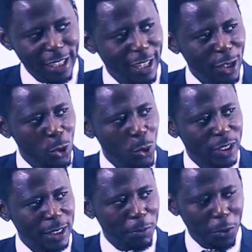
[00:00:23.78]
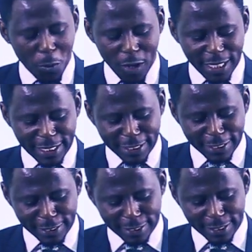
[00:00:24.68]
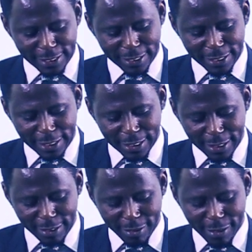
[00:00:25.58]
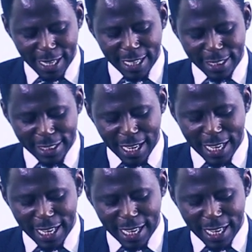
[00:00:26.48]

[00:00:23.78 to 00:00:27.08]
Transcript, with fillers: Luke chapter one, right?